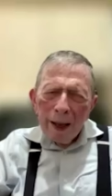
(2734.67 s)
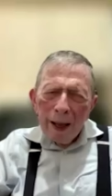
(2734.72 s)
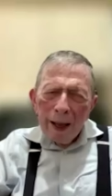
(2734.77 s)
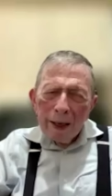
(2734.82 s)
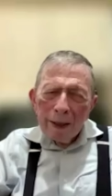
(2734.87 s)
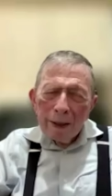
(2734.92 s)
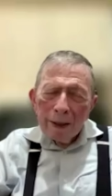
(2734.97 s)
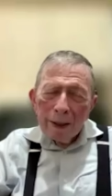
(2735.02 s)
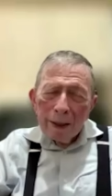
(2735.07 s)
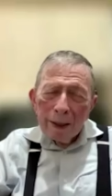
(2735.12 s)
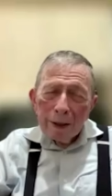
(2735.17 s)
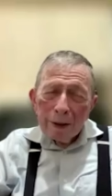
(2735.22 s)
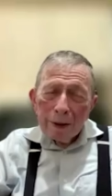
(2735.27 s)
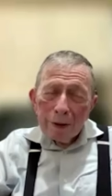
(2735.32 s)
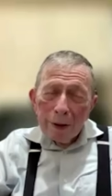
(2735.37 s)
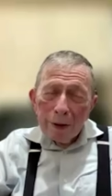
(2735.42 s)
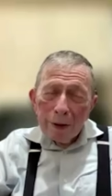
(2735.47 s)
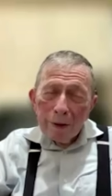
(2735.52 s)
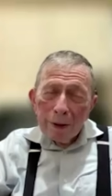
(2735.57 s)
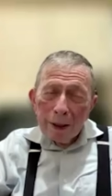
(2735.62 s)
and
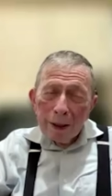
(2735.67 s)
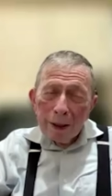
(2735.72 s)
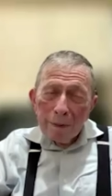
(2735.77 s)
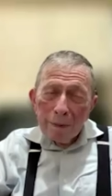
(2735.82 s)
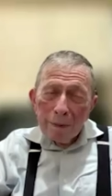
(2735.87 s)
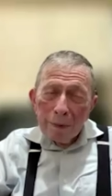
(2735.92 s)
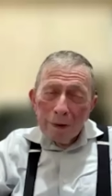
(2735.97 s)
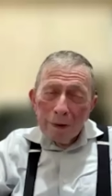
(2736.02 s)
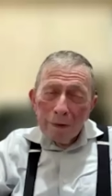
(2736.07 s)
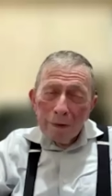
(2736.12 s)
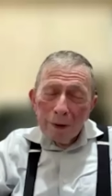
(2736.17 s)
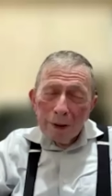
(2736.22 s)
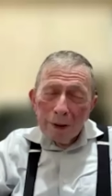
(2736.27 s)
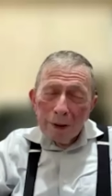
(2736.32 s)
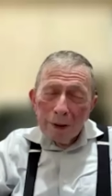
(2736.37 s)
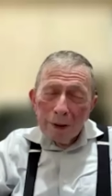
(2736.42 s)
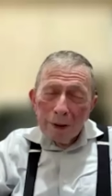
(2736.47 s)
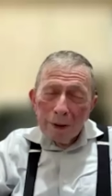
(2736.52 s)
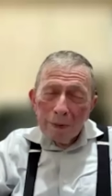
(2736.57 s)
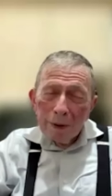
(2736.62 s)
certainly a
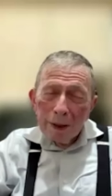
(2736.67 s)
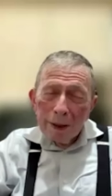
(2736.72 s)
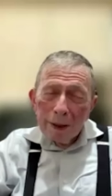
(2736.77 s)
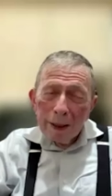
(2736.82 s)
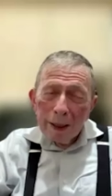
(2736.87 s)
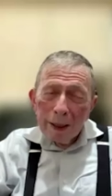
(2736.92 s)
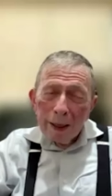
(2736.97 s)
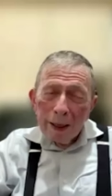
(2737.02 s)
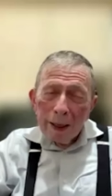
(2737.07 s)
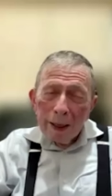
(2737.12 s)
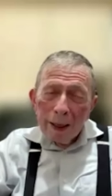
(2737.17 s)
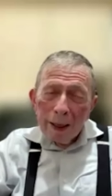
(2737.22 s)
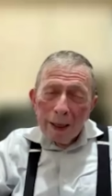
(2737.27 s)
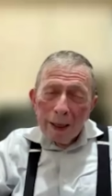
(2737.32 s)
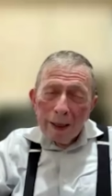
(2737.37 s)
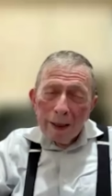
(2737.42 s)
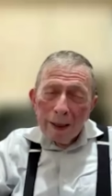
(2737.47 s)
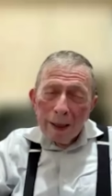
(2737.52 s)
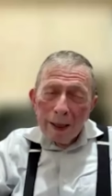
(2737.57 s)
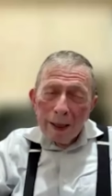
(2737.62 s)
privilege to be
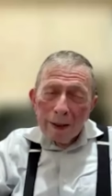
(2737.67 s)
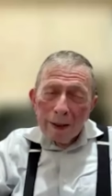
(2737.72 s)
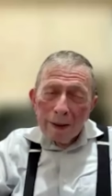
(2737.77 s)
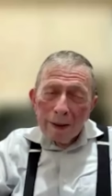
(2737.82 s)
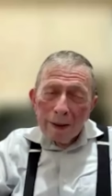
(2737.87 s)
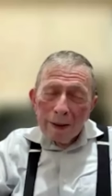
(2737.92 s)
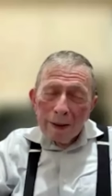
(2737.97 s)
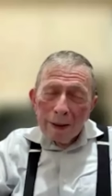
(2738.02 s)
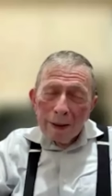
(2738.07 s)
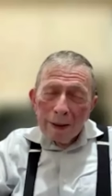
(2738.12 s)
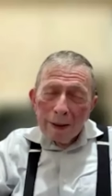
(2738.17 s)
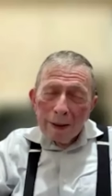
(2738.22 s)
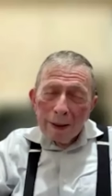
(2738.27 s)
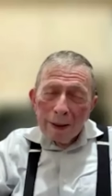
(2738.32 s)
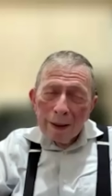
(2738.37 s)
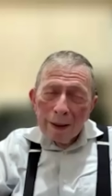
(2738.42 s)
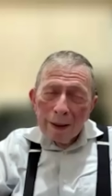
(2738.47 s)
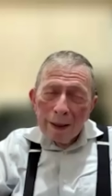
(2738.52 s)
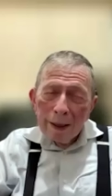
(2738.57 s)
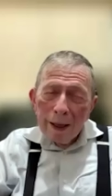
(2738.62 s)
in that
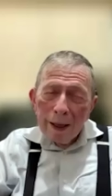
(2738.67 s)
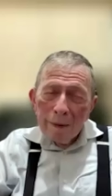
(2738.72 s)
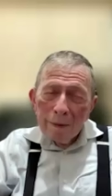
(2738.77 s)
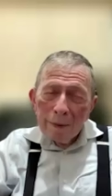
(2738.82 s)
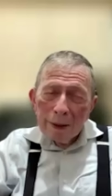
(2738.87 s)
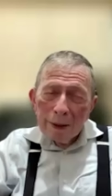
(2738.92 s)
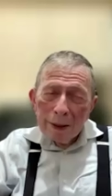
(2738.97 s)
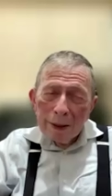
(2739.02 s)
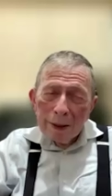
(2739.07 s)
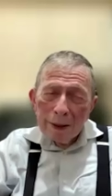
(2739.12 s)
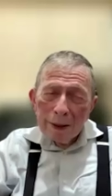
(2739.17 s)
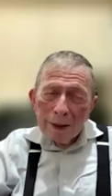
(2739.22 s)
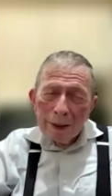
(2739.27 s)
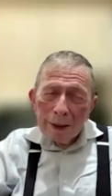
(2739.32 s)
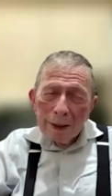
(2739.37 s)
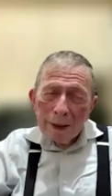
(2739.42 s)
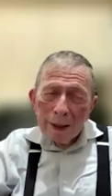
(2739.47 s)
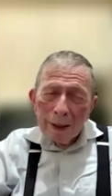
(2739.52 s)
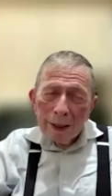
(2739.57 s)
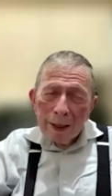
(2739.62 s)

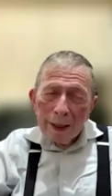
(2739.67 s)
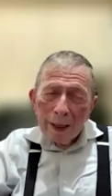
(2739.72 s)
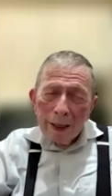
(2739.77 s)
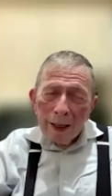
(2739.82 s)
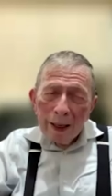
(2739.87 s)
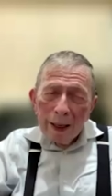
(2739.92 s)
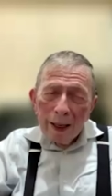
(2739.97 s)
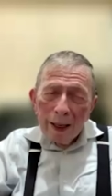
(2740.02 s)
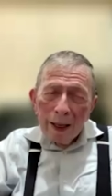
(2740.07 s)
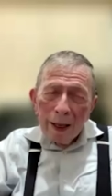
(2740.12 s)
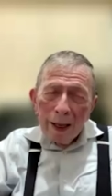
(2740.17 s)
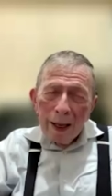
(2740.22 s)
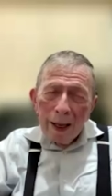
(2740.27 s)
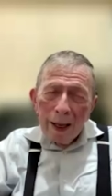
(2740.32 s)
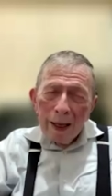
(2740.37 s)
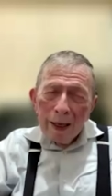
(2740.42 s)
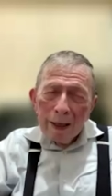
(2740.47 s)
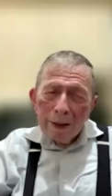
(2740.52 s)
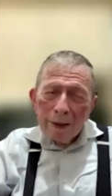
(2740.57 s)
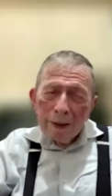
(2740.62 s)
competition.
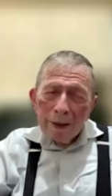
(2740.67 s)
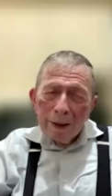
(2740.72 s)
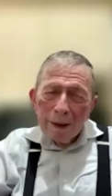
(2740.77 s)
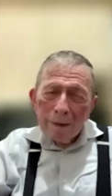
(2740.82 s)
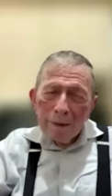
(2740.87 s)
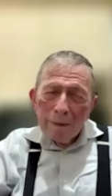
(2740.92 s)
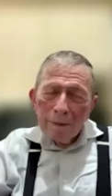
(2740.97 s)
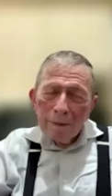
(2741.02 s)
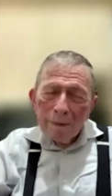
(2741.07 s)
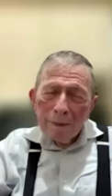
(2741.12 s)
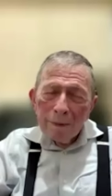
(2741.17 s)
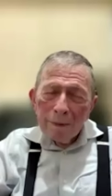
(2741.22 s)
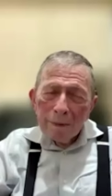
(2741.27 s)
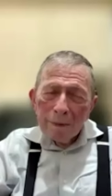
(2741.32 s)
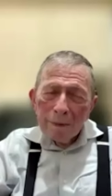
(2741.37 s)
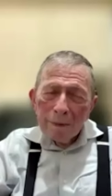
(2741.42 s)
And